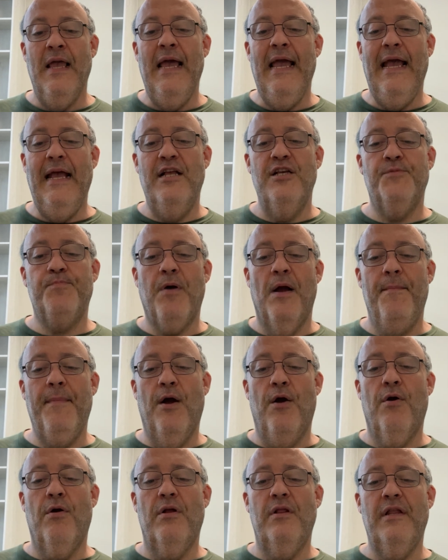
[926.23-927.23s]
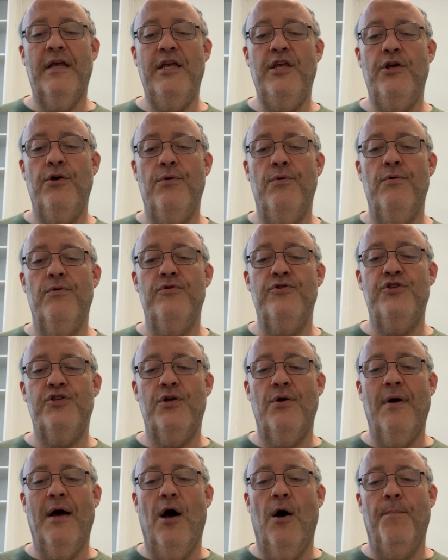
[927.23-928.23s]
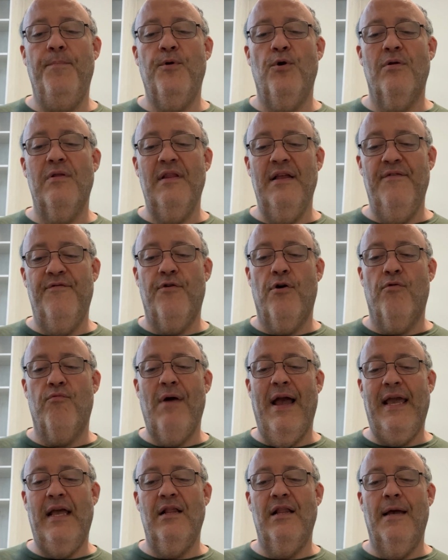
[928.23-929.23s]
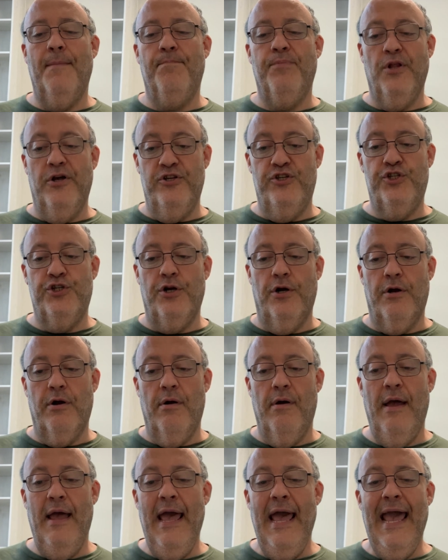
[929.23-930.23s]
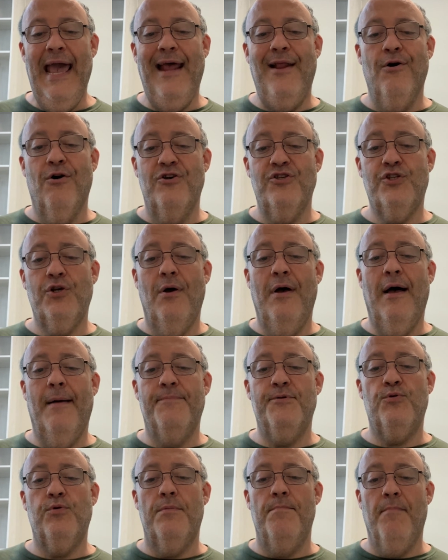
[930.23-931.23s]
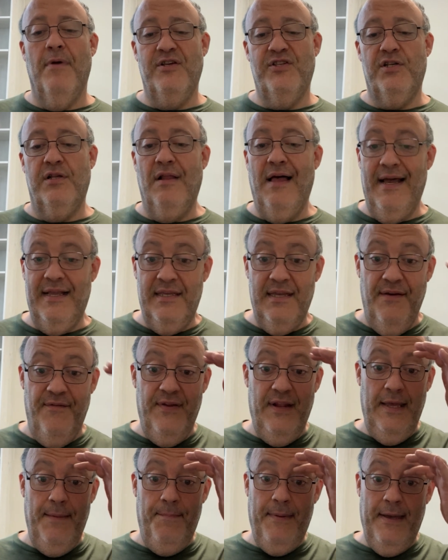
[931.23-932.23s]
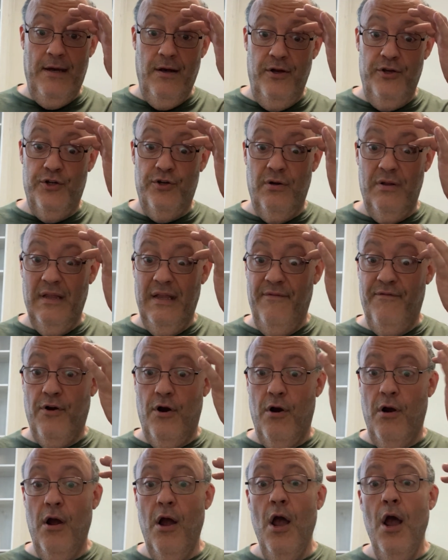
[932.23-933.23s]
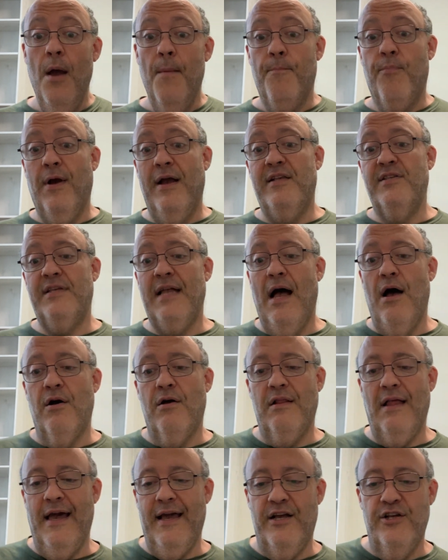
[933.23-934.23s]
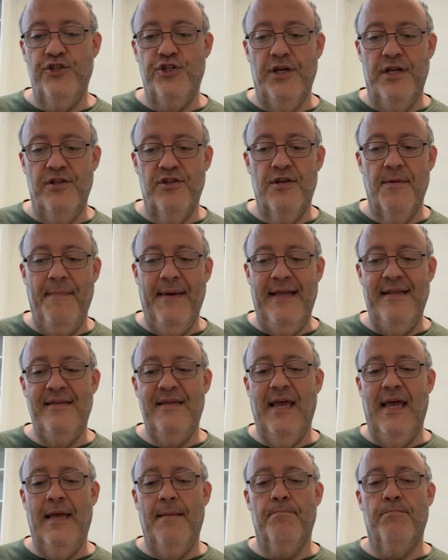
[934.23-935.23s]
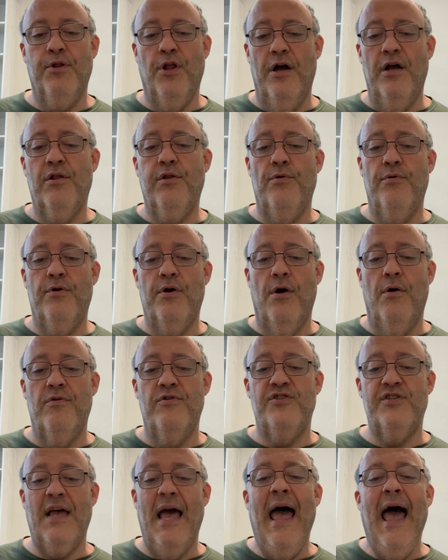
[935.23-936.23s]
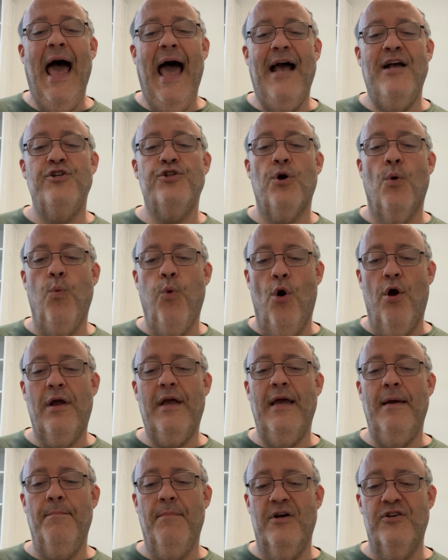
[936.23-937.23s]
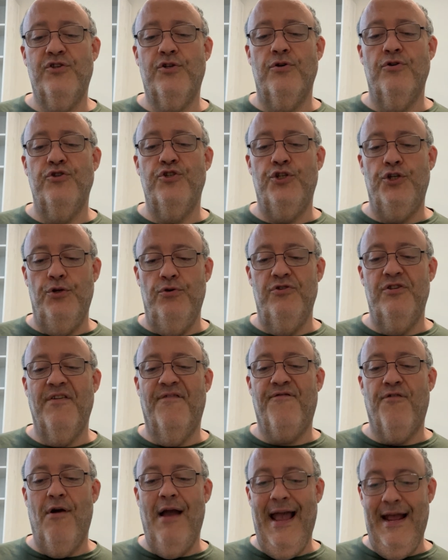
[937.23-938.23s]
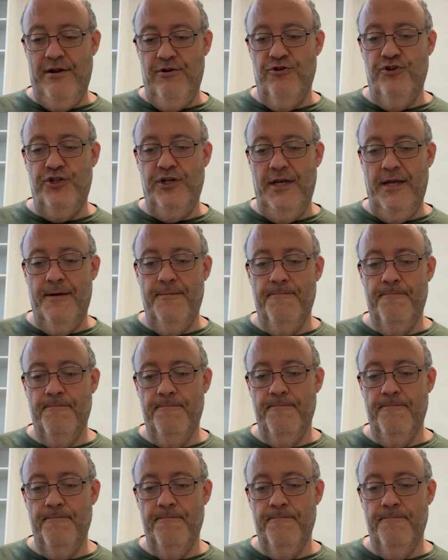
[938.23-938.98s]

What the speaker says: It is primarily used to help your liver regulate blood sugar. It also helps with muscle activity because your liver breaks down glycogen to maintain blood glucose as your working muscles use it for energy.